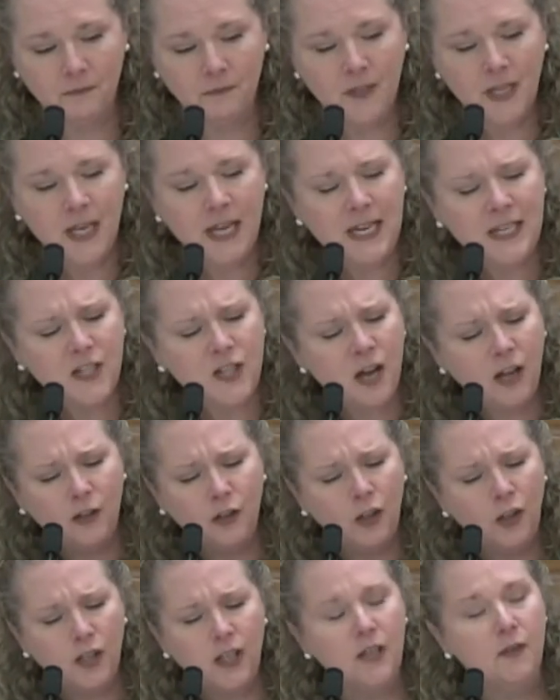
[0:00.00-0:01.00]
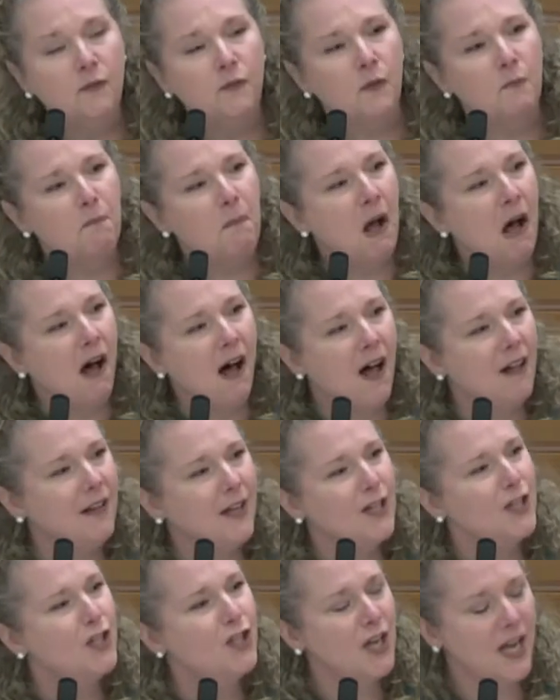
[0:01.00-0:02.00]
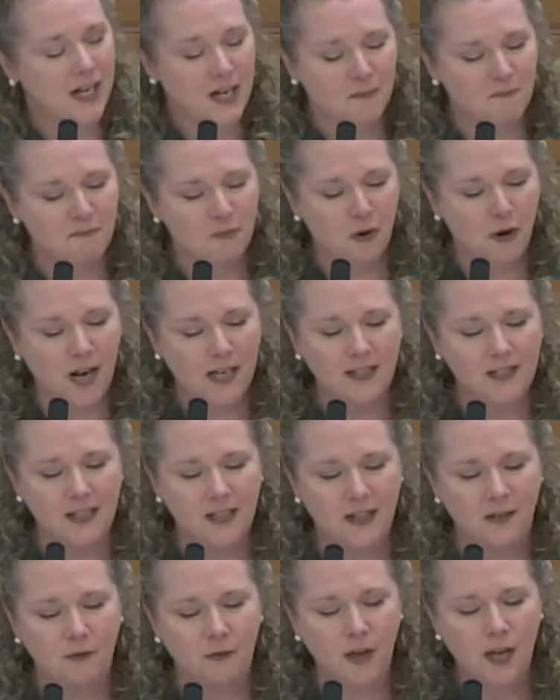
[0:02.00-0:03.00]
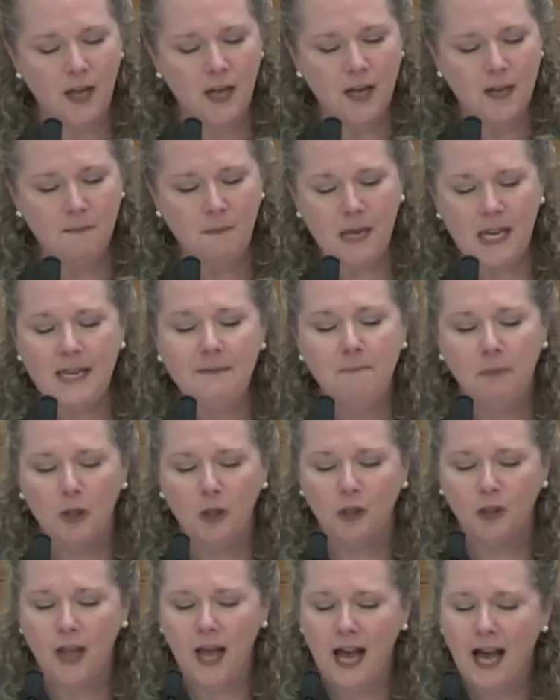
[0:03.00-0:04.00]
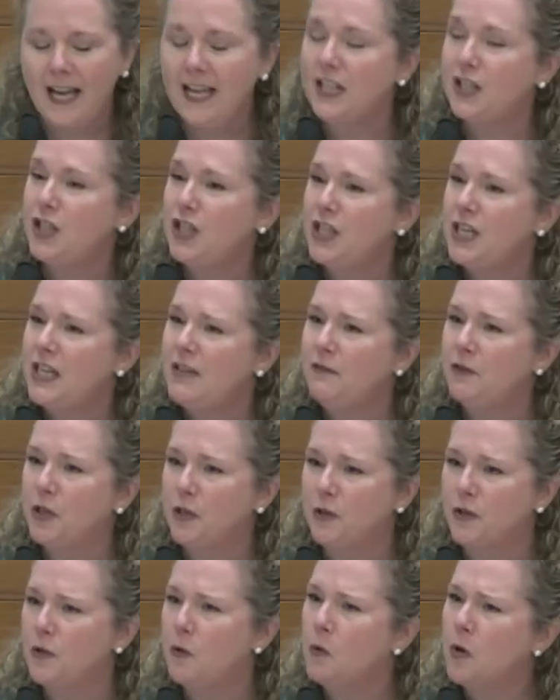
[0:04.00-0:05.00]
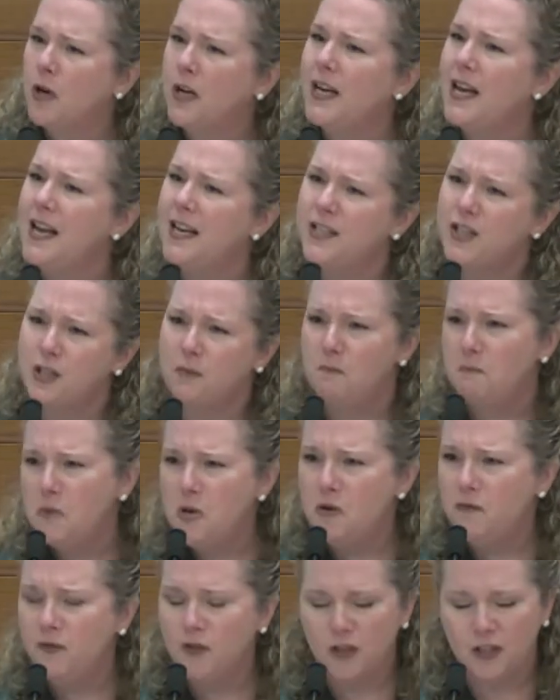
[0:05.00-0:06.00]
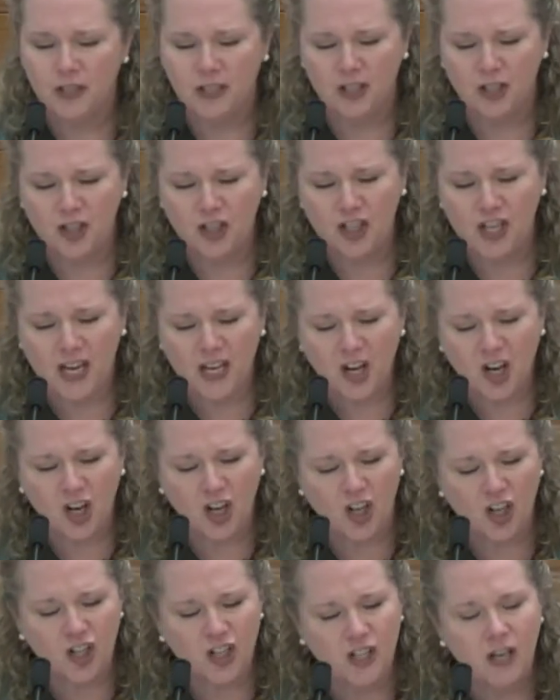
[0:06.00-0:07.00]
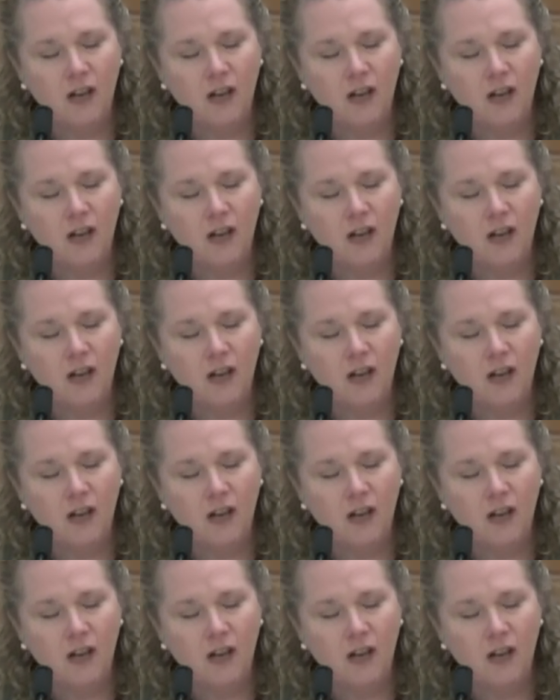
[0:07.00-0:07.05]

He's not looking for polished and impressive people, high achievers, organized movers and shakers,